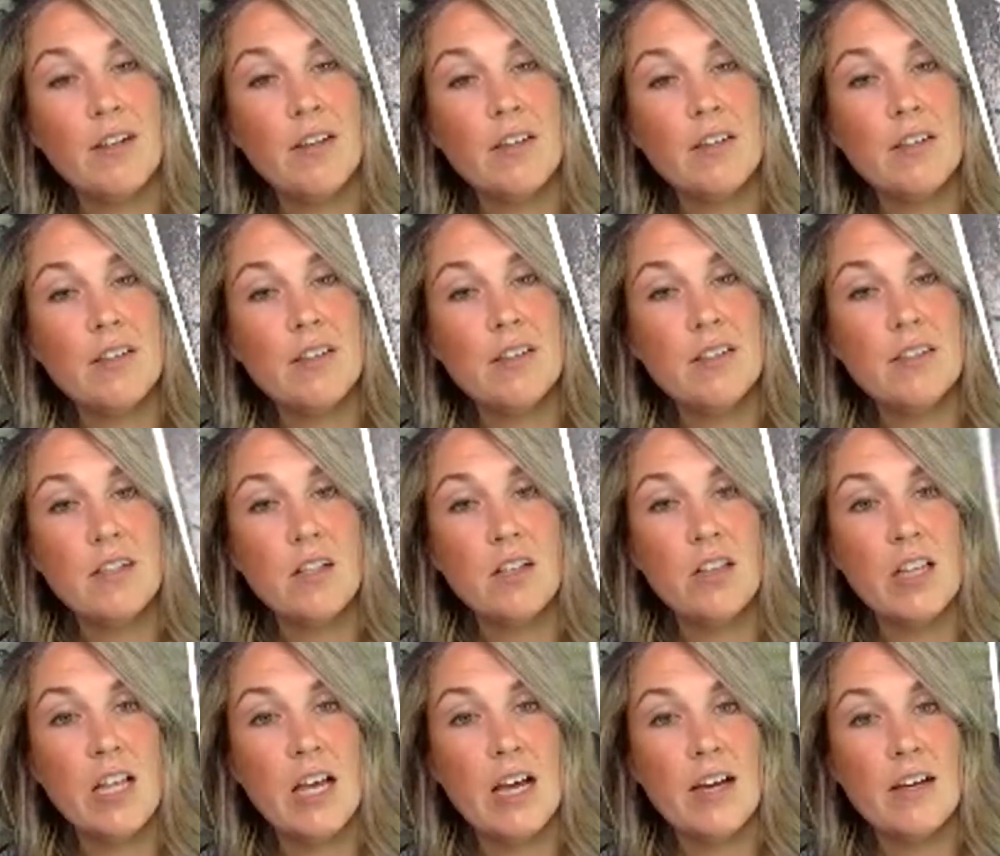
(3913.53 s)
This is the
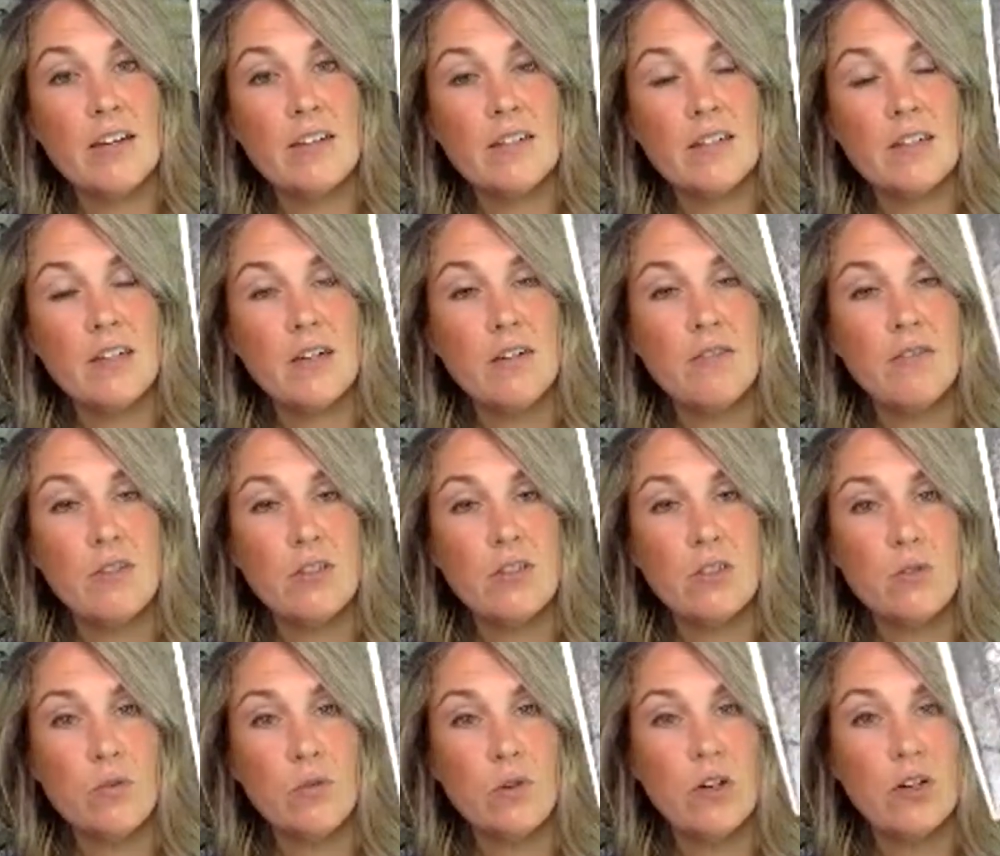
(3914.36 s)
last of the
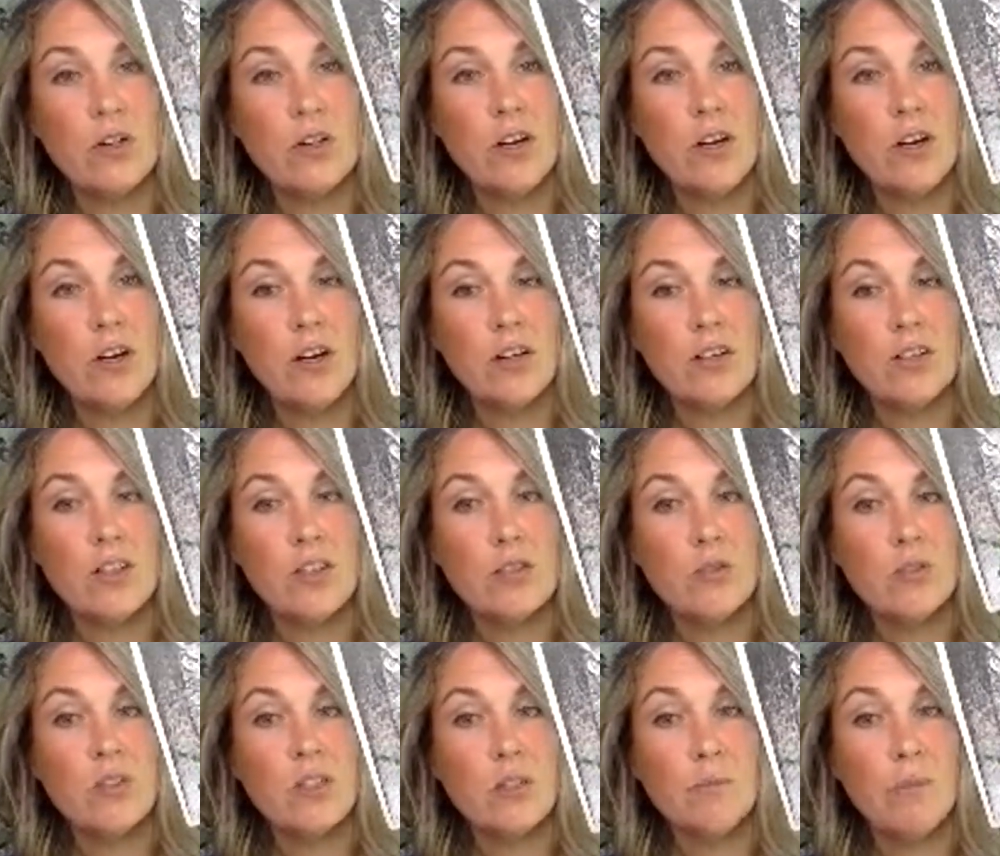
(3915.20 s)
sword cards,
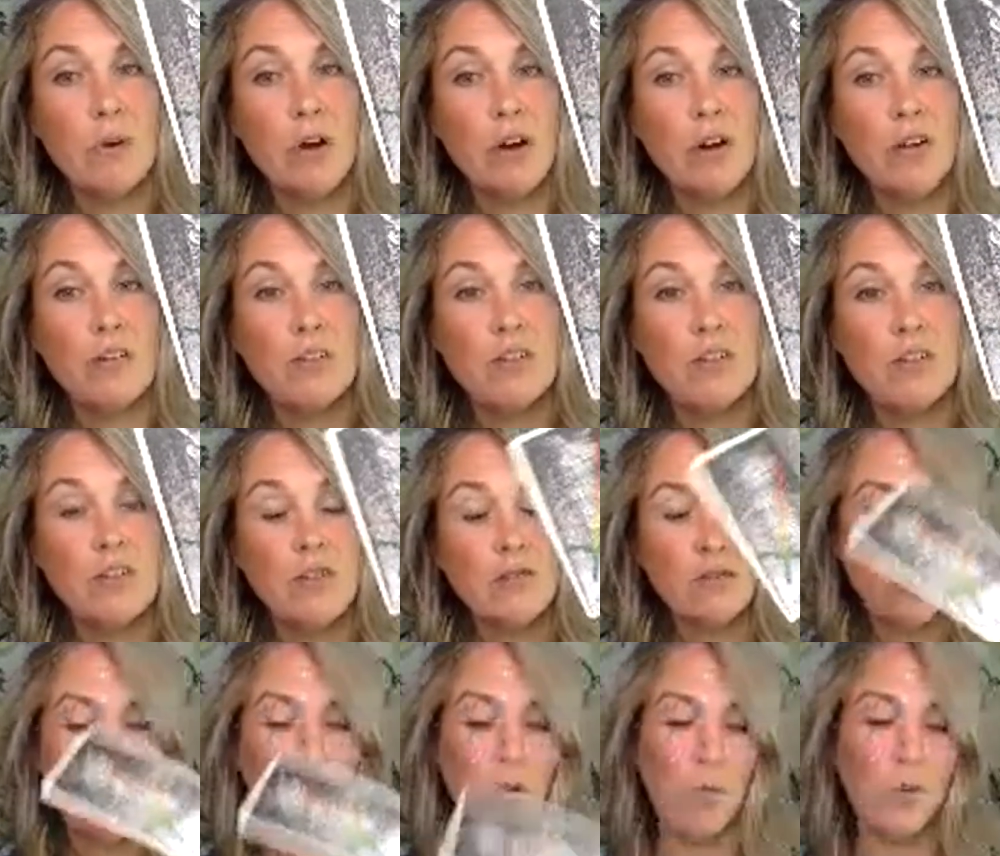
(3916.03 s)
so it's a
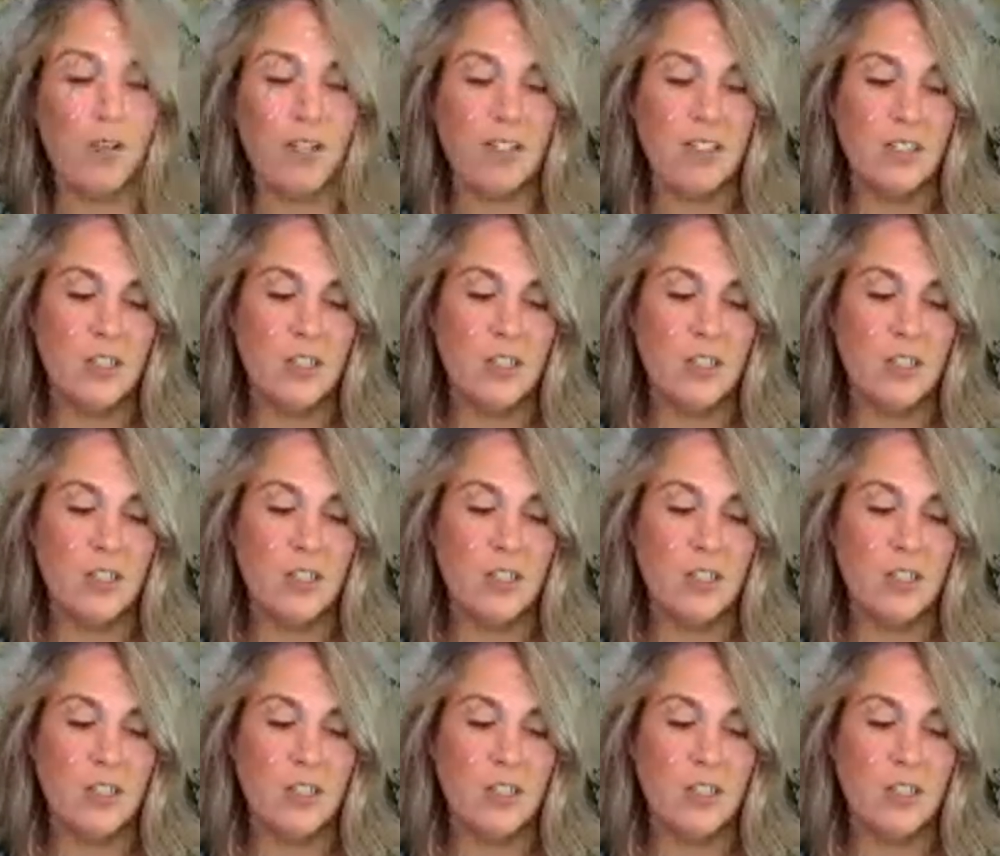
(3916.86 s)
positive omen.